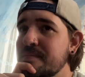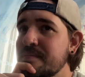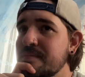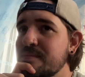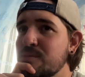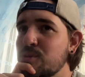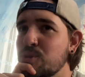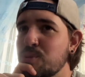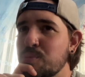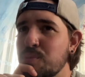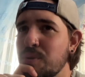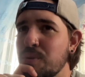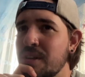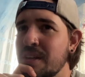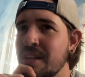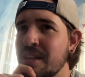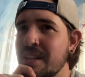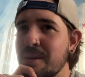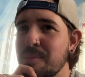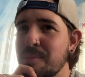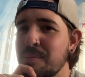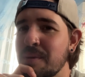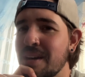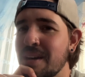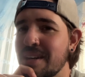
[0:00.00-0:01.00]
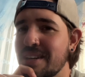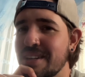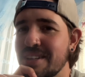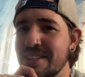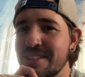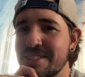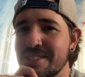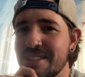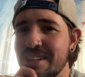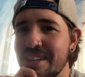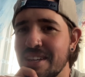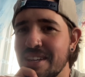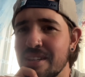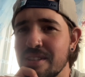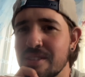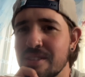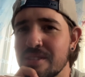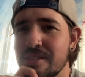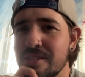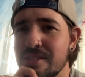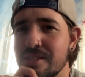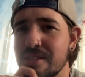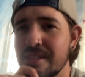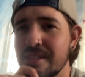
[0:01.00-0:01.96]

Just putting that back in his hands.